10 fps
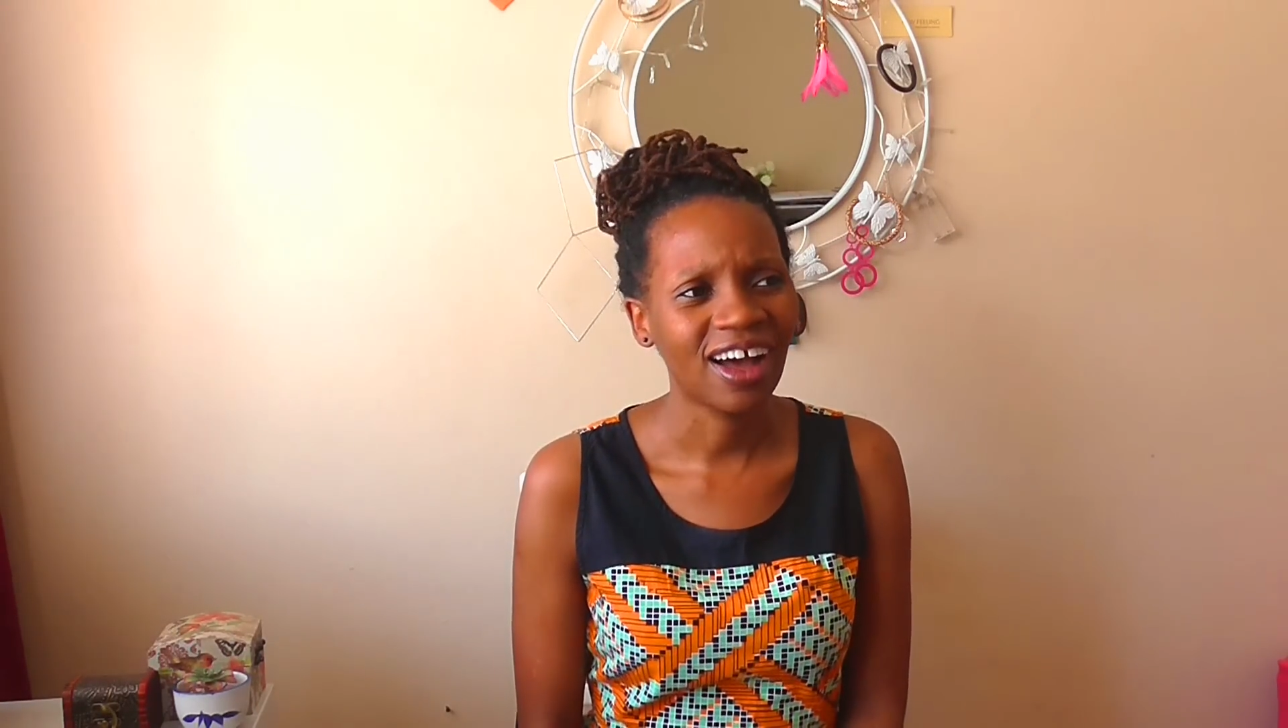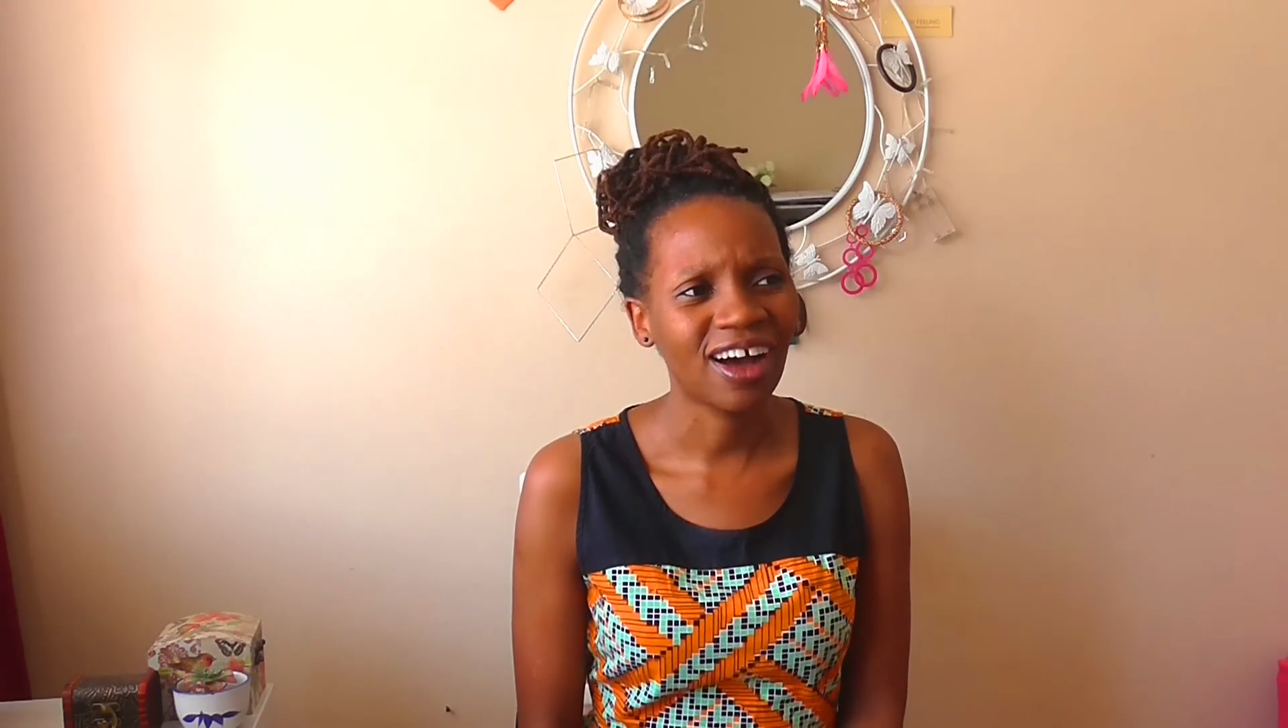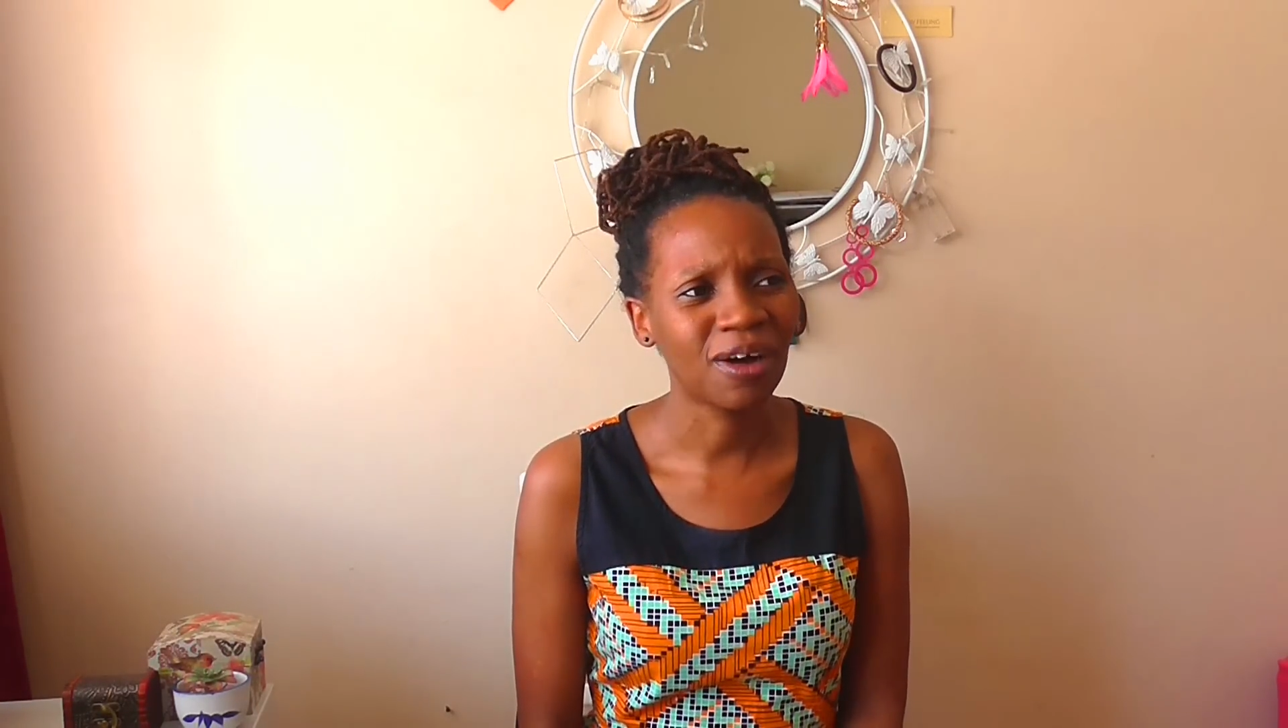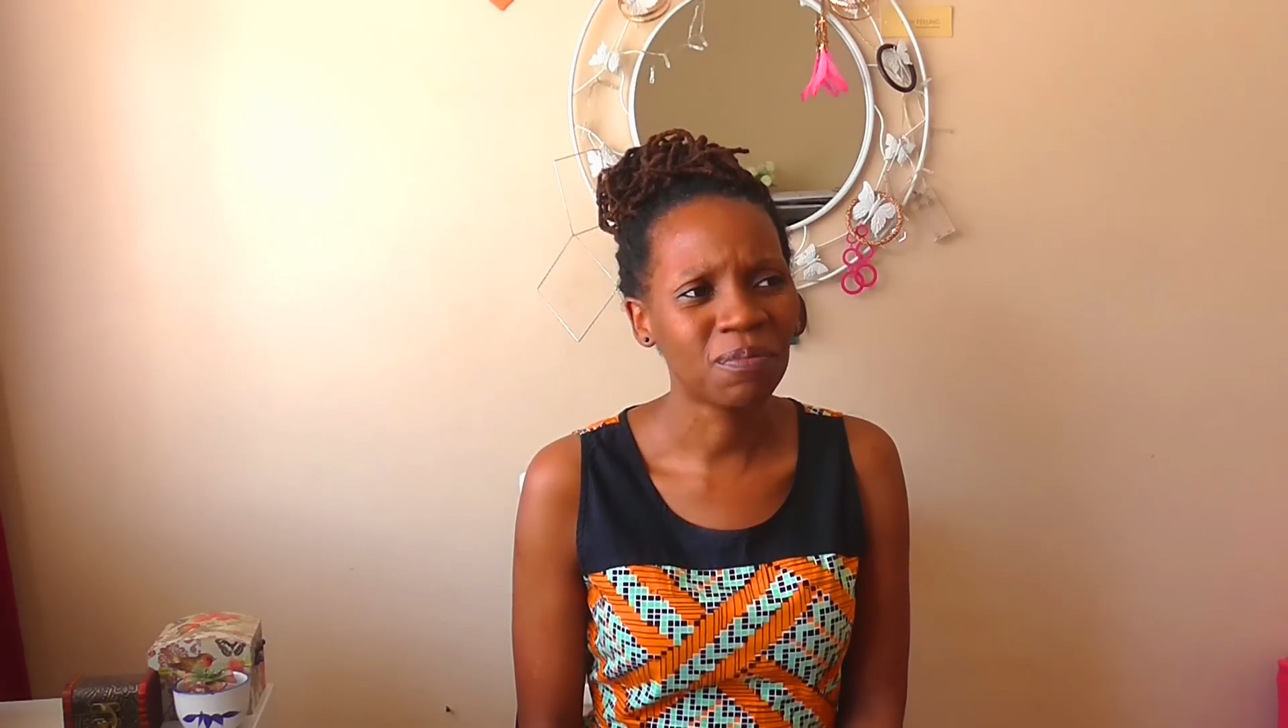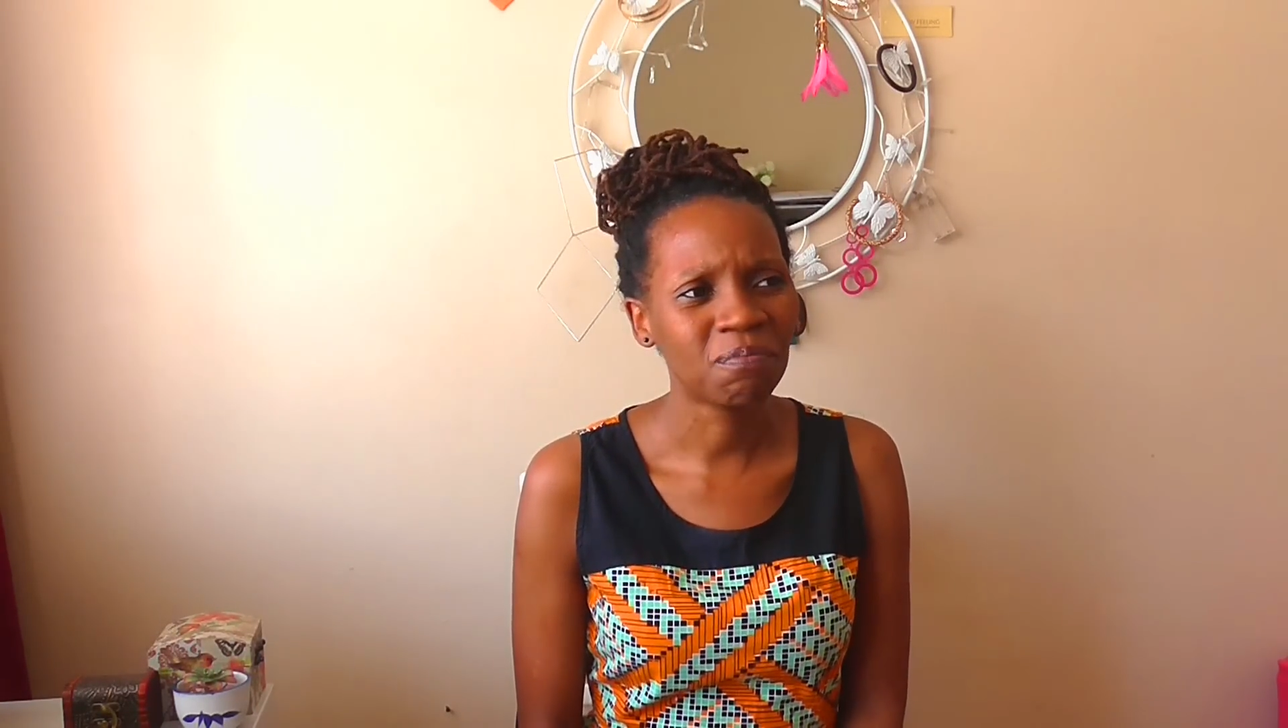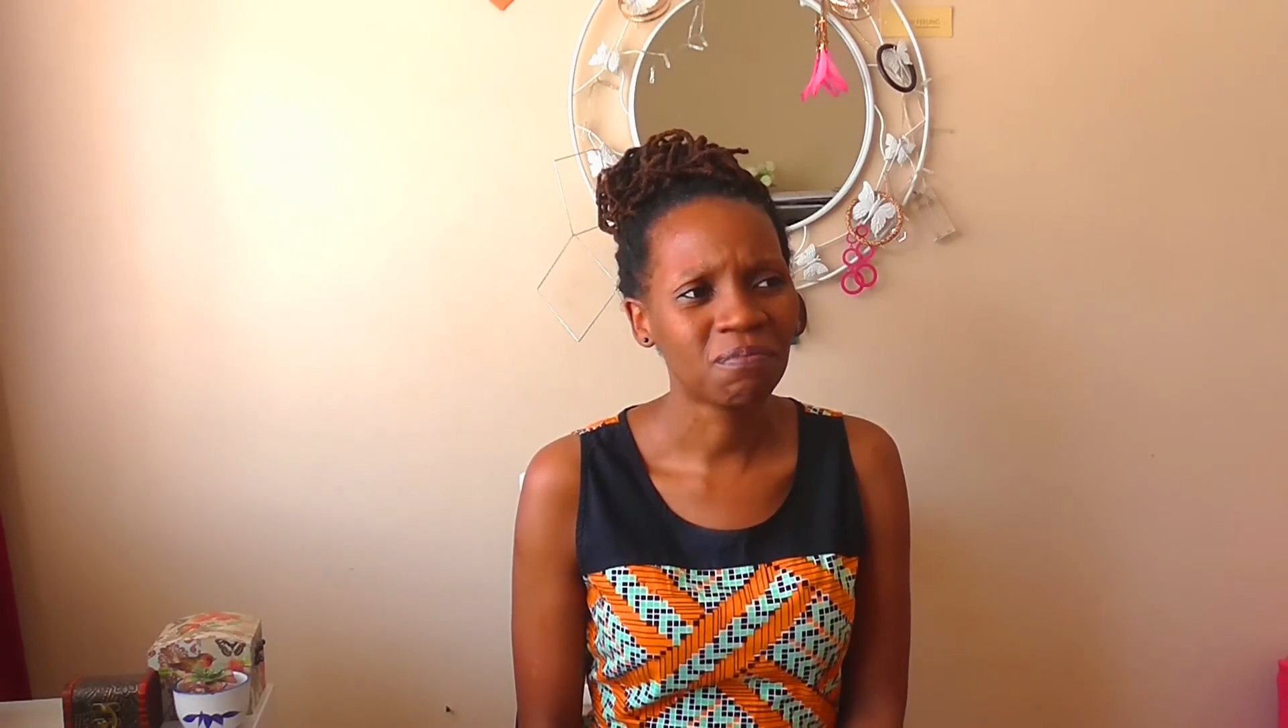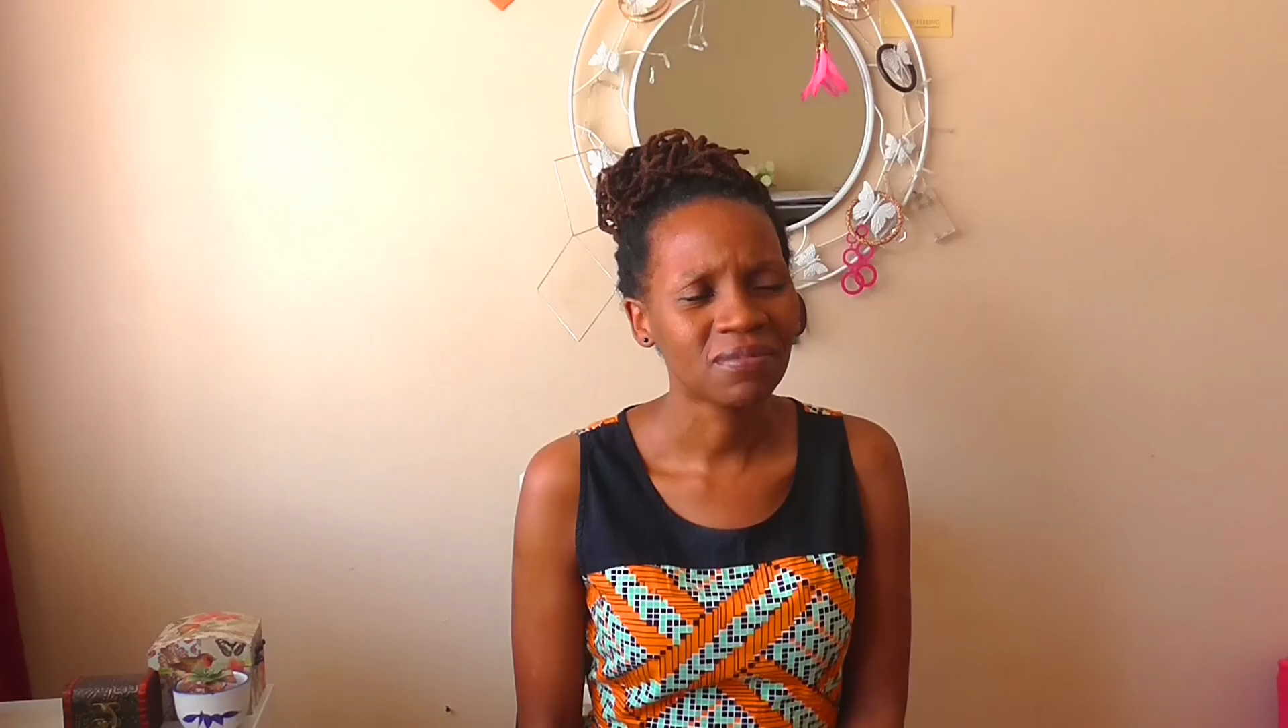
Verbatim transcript: Um,